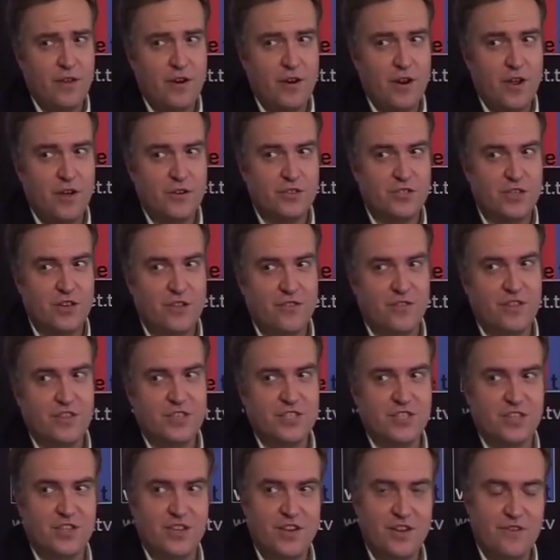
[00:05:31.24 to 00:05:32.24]
be. So
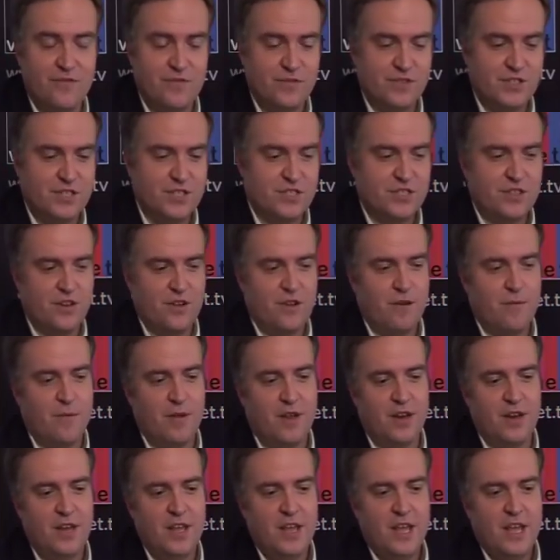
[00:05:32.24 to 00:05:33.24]
this is the difference. It's,
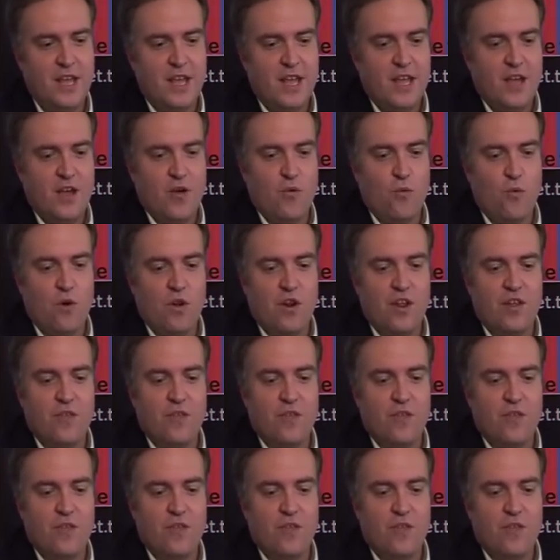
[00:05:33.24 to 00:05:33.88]
what